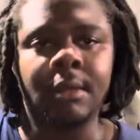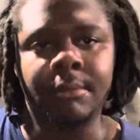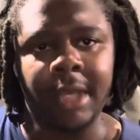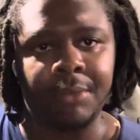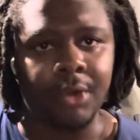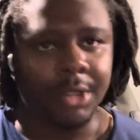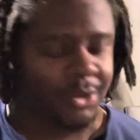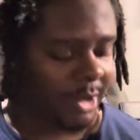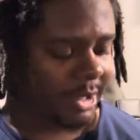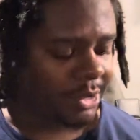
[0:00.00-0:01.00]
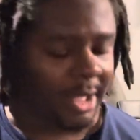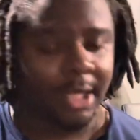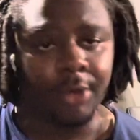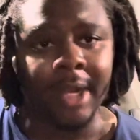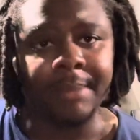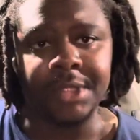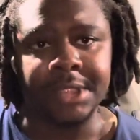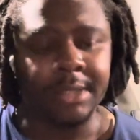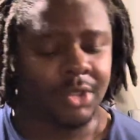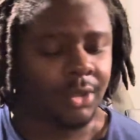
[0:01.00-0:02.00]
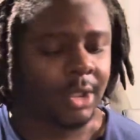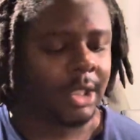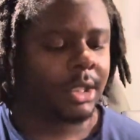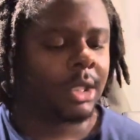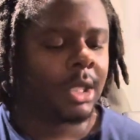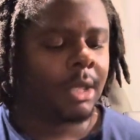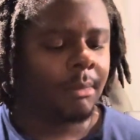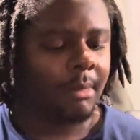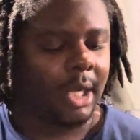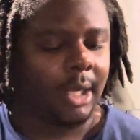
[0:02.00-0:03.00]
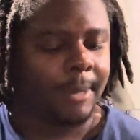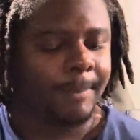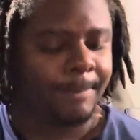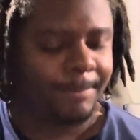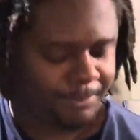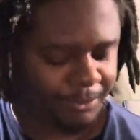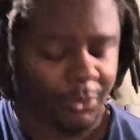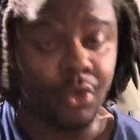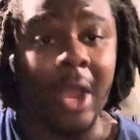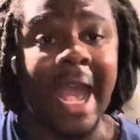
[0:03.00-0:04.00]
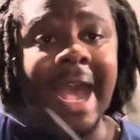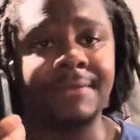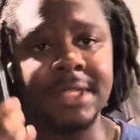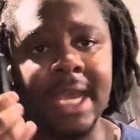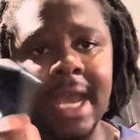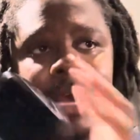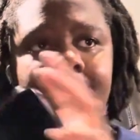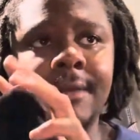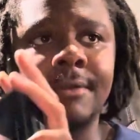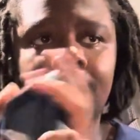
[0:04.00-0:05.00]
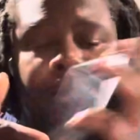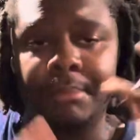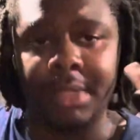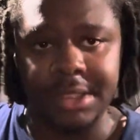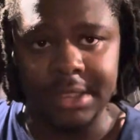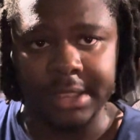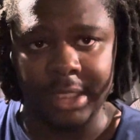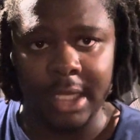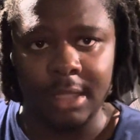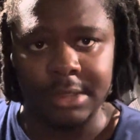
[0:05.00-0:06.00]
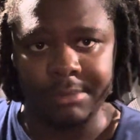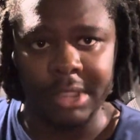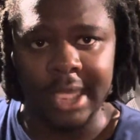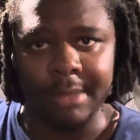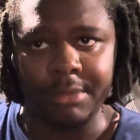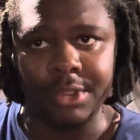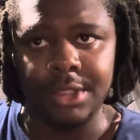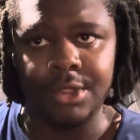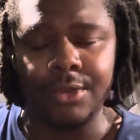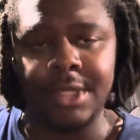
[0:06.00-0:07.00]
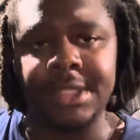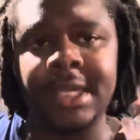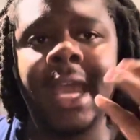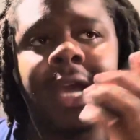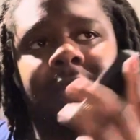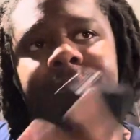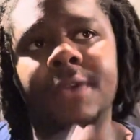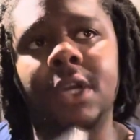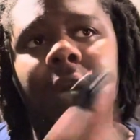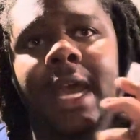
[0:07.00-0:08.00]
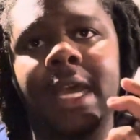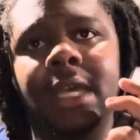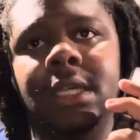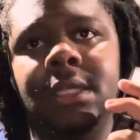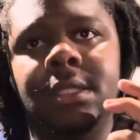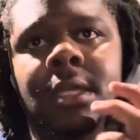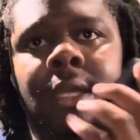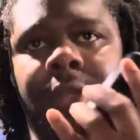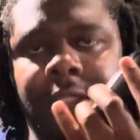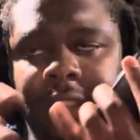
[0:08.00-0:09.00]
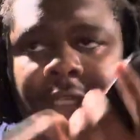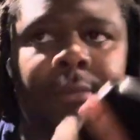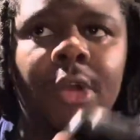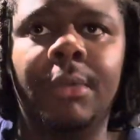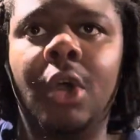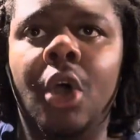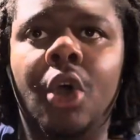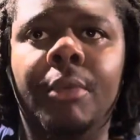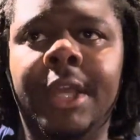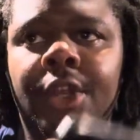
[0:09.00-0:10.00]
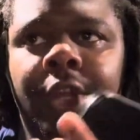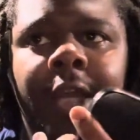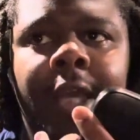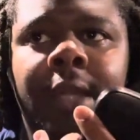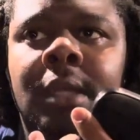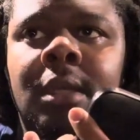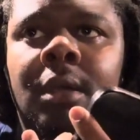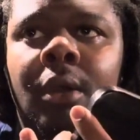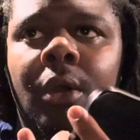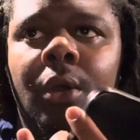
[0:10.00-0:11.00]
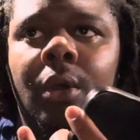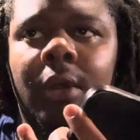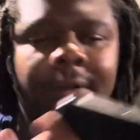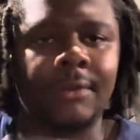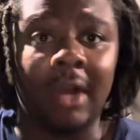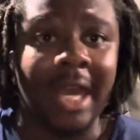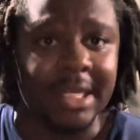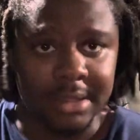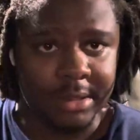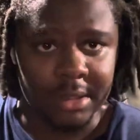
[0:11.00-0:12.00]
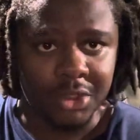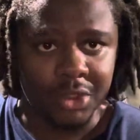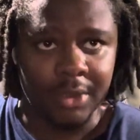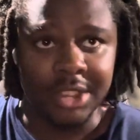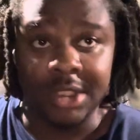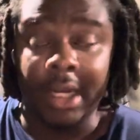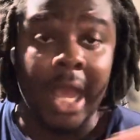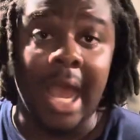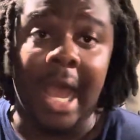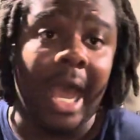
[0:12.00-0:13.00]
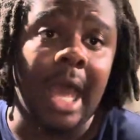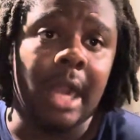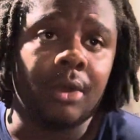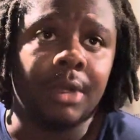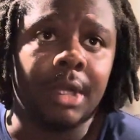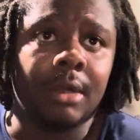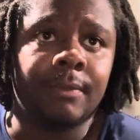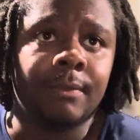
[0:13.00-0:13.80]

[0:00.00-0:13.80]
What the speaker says: Paperwork is ready, so I gotta wrap this up shortly. You have to have a business account to be able to do this. As far as the T-Mobile home internet or the Verizon situation, I don't know.